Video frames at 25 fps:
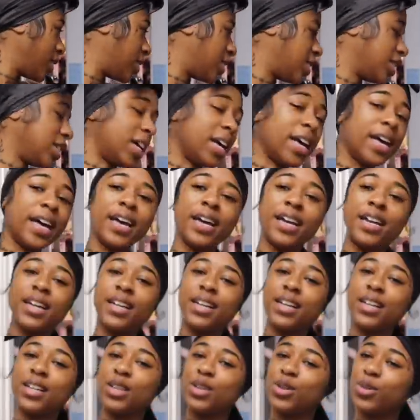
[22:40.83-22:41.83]
she
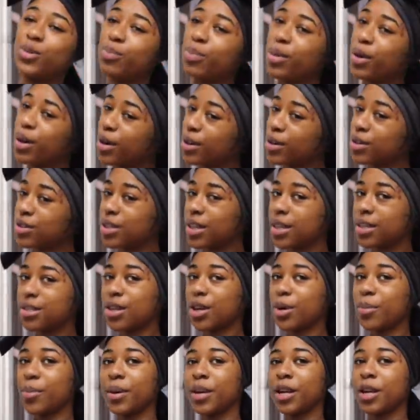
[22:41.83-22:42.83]
had a little purse as
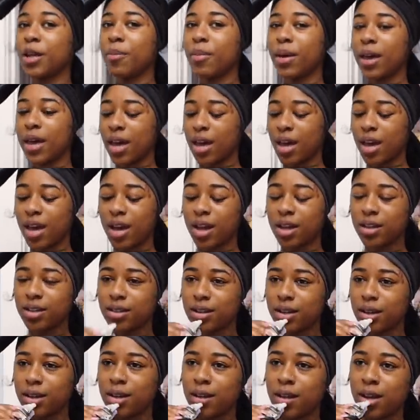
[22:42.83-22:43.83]
her money bag
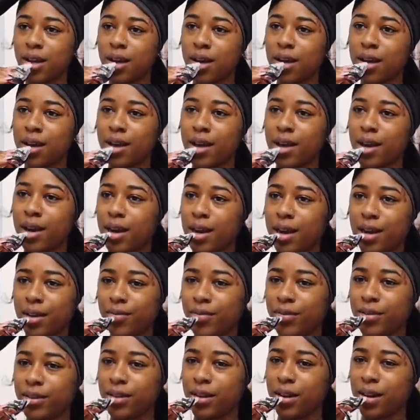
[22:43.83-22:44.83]
and i
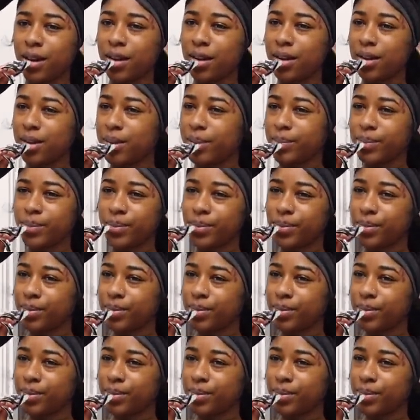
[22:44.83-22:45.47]
feel like